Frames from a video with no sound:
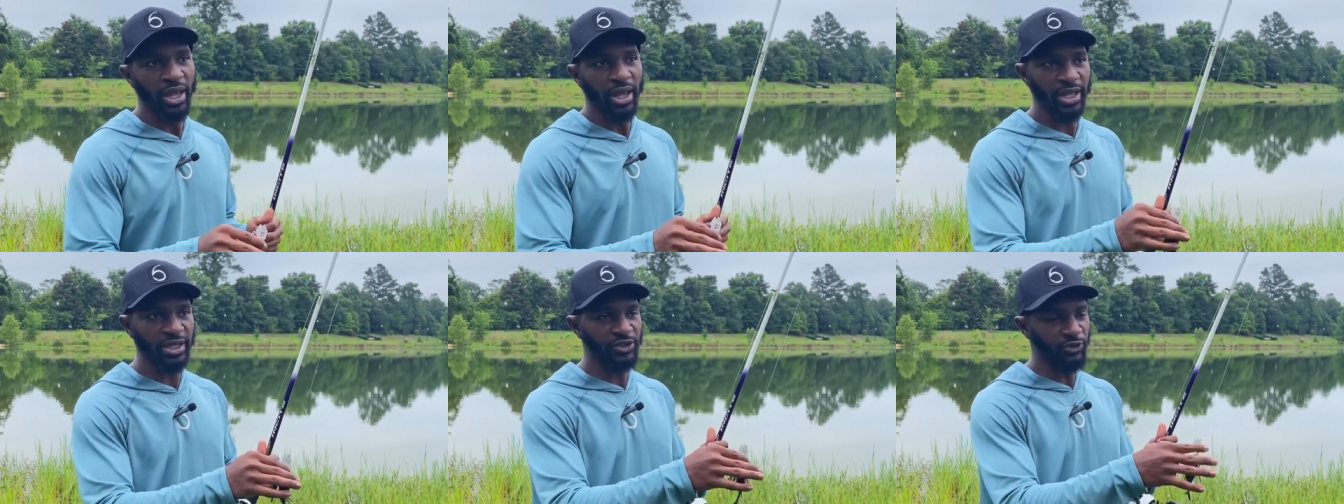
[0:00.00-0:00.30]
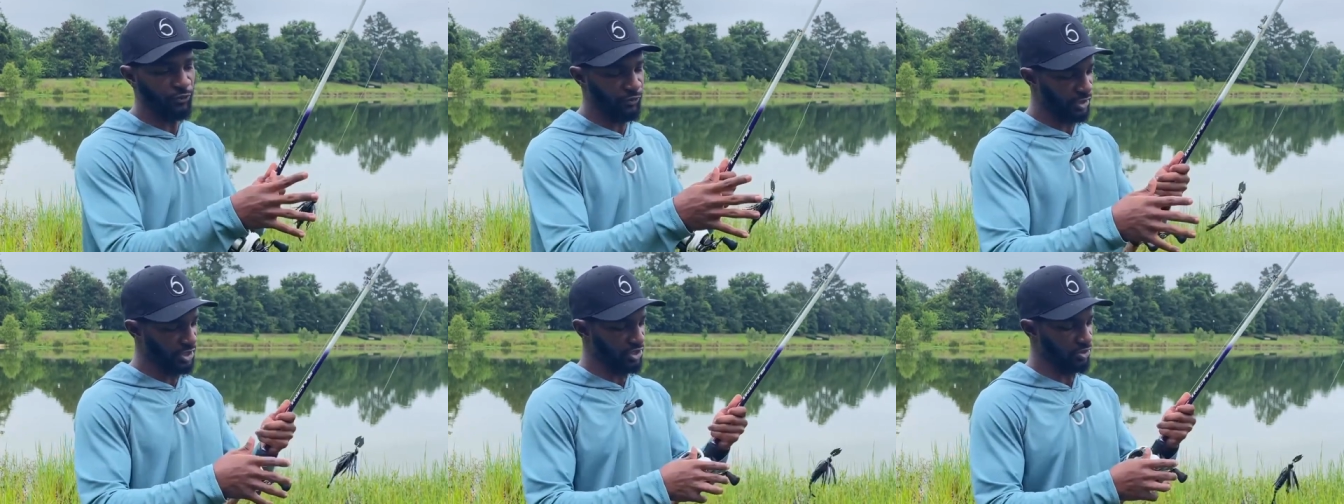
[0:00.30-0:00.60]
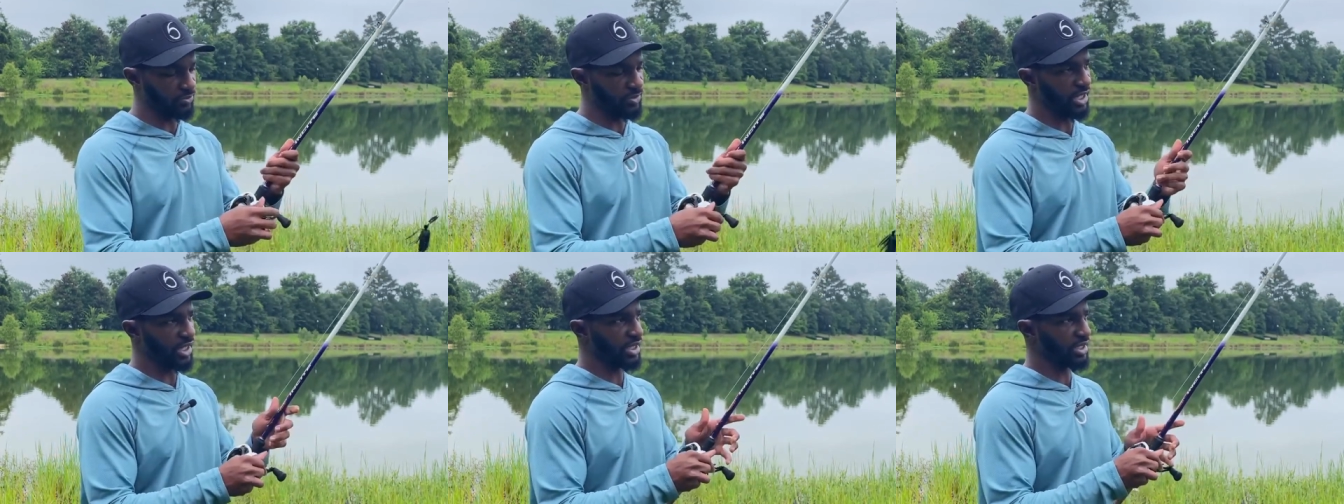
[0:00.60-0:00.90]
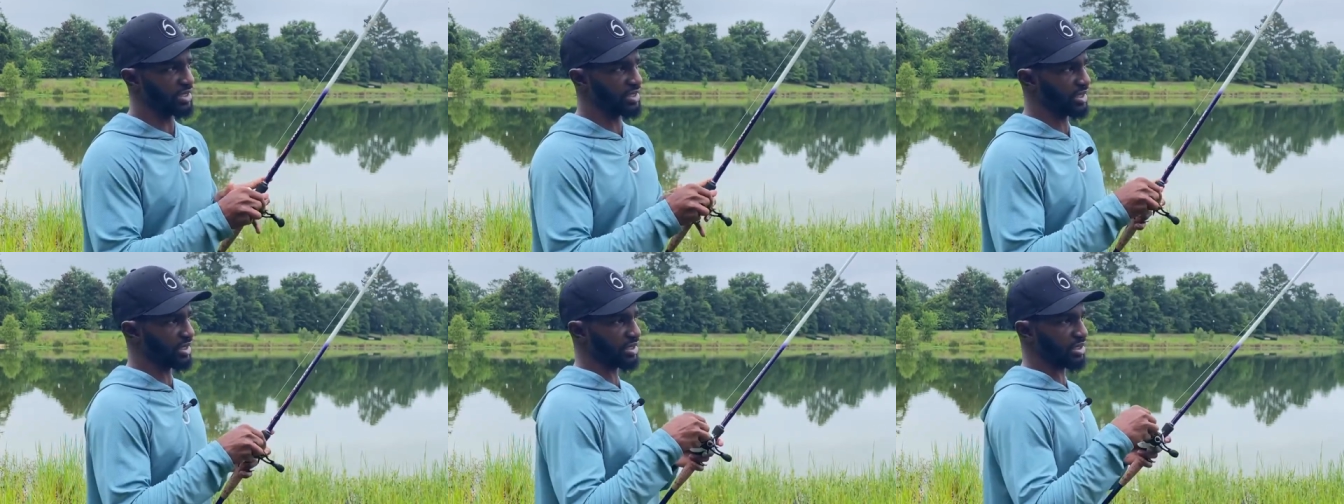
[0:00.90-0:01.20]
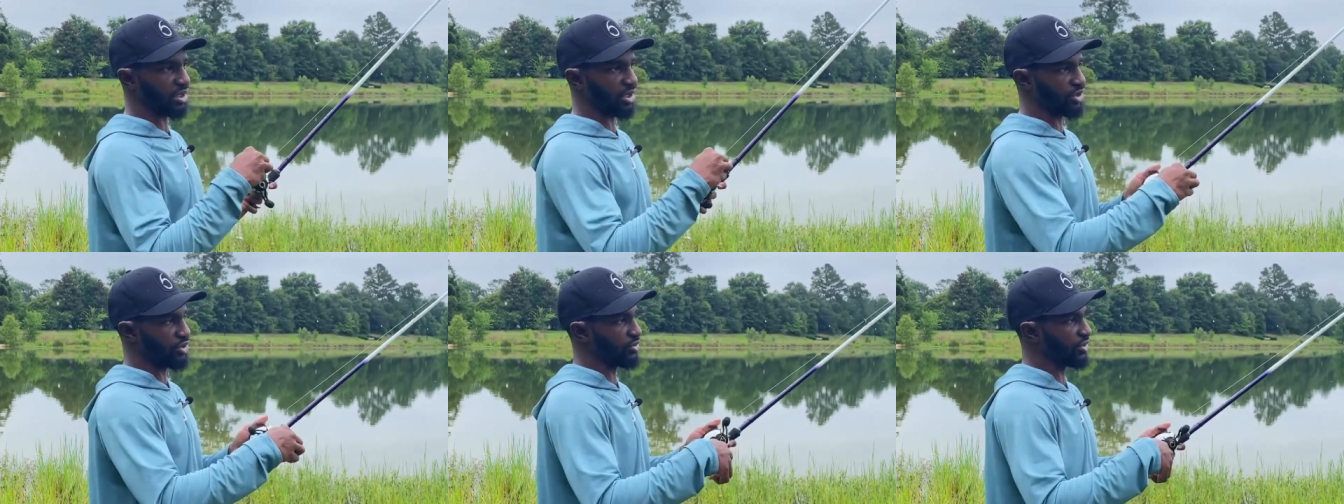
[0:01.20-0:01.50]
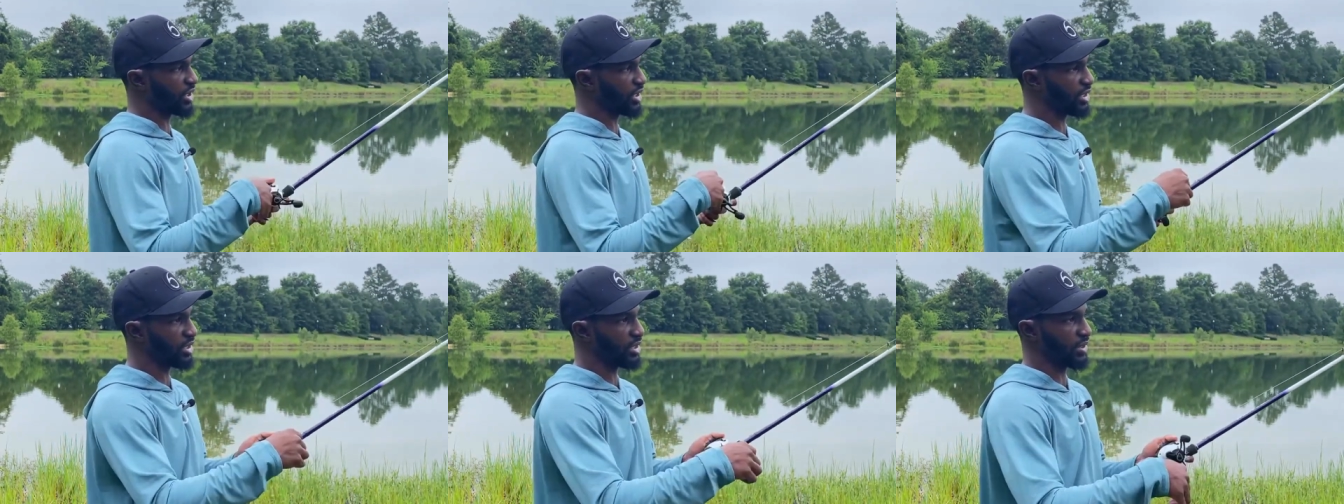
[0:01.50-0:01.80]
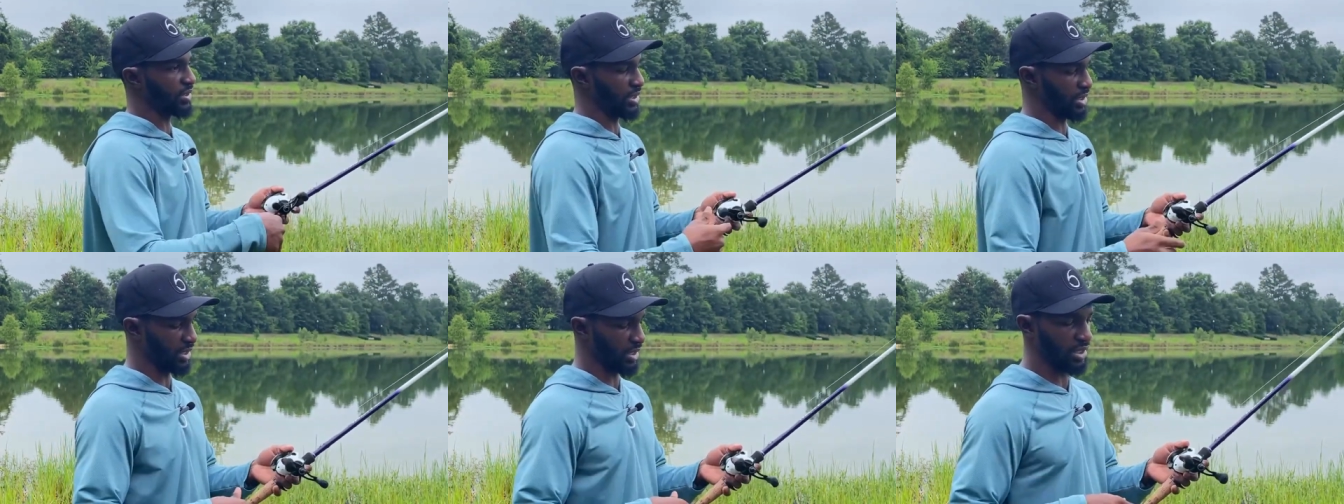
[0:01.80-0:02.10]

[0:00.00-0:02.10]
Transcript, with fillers: Interfish a bladed jig, all you need